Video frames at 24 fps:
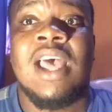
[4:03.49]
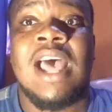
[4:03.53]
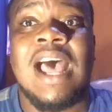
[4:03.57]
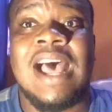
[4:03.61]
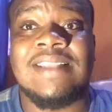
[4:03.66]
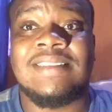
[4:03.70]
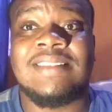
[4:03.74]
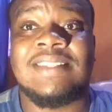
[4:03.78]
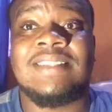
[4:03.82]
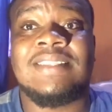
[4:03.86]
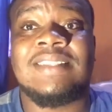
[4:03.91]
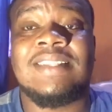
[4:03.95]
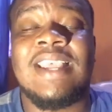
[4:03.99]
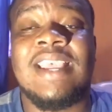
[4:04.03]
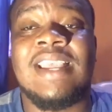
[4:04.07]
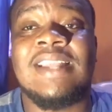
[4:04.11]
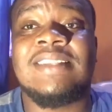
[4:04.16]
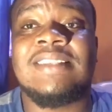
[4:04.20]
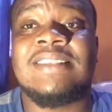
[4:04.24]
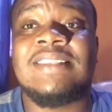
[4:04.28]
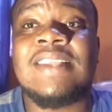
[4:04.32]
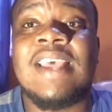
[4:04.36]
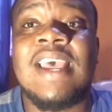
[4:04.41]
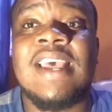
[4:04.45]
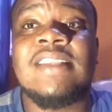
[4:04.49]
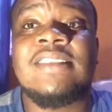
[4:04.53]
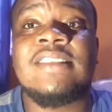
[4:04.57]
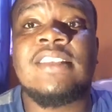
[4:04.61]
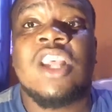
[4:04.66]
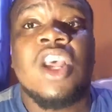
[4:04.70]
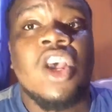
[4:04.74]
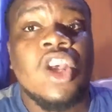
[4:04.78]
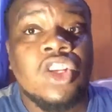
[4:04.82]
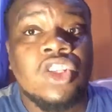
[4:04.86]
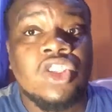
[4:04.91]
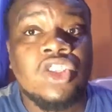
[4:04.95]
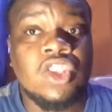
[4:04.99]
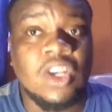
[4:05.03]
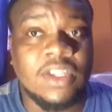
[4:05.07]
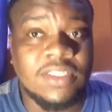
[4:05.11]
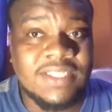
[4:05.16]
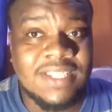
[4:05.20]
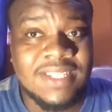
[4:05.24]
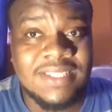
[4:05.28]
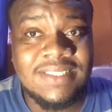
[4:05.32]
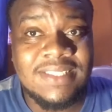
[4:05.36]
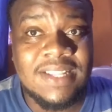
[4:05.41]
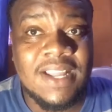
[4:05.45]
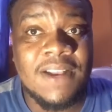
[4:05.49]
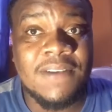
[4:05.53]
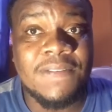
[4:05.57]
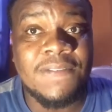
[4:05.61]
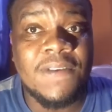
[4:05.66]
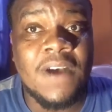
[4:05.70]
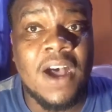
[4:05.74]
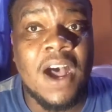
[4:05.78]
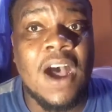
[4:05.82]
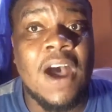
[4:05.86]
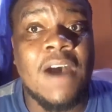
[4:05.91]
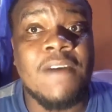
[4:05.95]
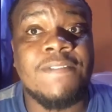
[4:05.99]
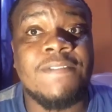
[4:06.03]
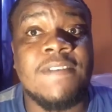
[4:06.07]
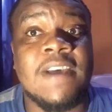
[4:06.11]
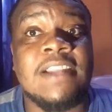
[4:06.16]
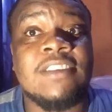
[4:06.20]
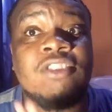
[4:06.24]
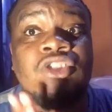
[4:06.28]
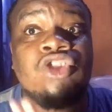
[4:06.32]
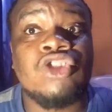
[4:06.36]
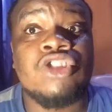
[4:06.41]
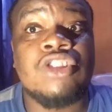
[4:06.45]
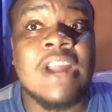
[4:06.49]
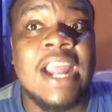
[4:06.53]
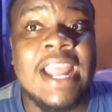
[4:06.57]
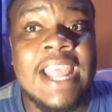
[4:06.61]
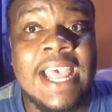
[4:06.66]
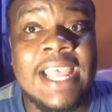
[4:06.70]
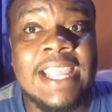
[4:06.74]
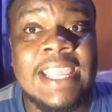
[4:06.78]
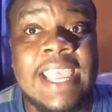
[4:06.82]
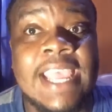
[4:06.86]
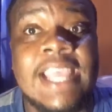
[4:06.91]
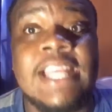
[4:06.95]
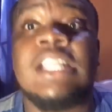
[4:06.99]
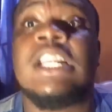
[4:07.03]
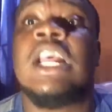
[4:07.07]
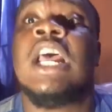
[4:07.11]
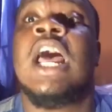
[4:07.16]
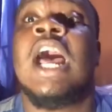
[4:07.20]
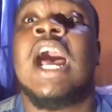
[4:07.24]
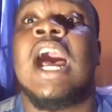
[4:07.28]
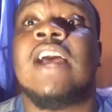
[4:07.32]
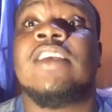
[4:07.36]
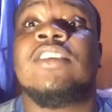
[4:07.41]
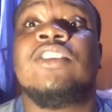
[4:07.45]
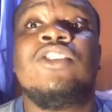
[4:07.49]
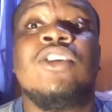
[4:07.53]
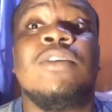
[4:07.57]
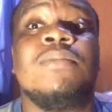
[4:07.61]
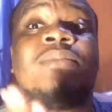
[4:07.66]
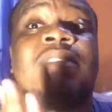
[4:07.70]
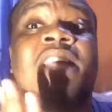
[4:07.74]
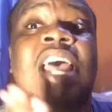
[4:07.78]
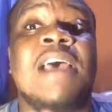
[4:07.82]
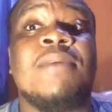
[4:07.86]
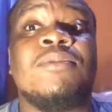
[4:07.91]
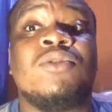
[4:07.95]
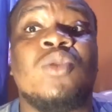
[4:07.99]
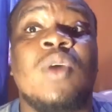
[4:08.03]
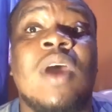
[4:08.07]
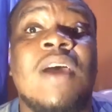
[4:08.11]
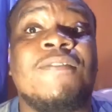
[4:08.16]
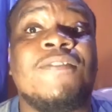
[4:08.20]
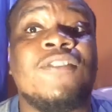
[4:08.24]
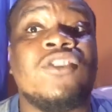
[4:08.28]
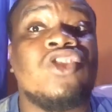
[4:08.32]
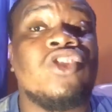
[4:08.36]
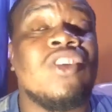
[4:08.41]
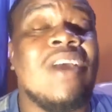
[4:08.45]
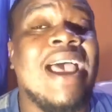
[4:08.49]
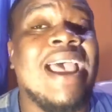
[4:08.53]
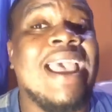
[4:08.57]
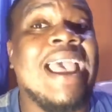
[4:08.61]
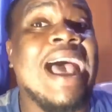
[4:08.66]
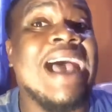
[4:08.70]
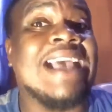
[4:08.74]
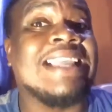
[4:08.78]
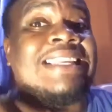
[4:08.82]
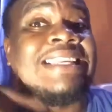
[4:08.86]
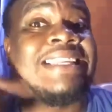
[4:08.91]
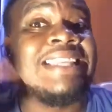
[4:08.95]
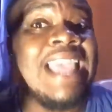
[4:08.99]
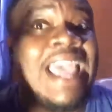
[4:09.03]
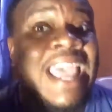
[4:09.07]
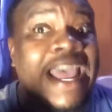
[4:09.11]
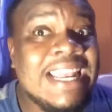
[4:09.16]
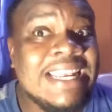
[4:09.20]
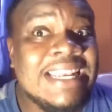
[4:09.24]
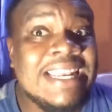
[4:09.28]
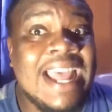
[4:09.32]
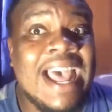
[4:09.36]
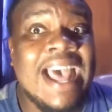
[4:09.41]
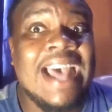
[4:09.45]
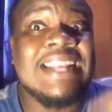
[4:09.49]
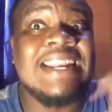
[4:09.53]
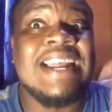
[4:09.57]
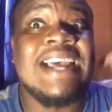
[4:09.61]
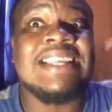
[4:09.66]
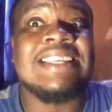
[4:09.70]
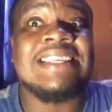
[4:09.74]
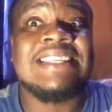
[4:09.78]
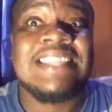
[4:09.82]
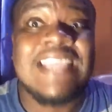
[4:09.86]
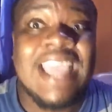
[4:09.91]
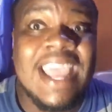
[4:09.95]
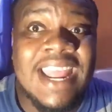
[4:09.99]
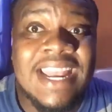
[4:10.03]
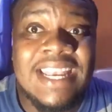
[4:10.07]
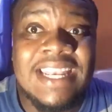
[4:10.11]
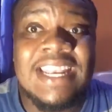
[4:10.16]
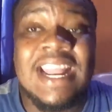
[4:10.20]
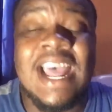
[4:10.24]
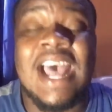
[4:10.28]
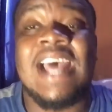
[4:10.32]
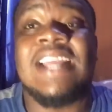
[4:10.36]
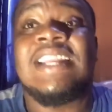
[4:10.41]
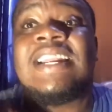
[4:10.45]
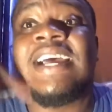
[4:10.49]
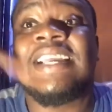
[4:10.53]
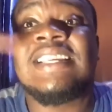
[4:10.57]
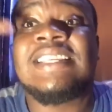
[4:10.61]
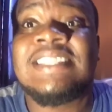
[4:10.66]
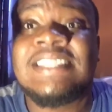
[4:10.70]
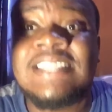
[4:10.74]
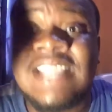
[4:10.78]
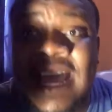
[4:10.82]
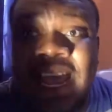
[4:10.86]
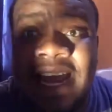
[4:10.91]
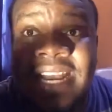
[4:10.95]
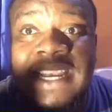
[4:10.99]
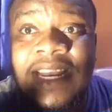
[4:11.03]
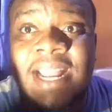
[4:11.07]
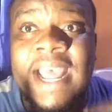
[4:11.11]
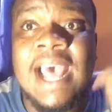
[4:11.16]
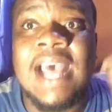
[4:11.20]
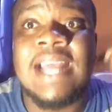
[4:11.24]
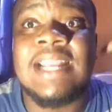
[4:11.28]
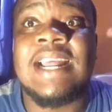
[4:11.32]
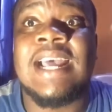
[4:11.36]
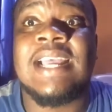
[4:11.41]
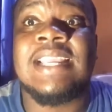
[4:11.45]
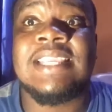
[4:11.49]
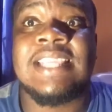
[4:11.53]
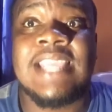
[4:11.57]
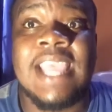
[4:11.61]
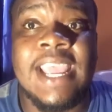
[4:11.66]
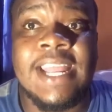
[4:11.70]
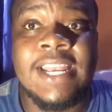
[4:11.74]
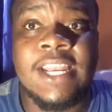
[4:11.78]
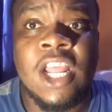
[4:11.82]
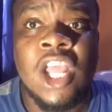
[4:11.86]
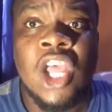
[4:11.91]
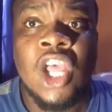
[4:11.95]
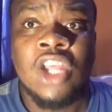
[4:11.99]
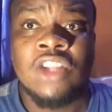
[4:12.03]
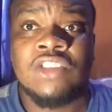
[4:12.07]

As the saying says, dust yourself off and try again. And sometimes we have to try again and again and again and again.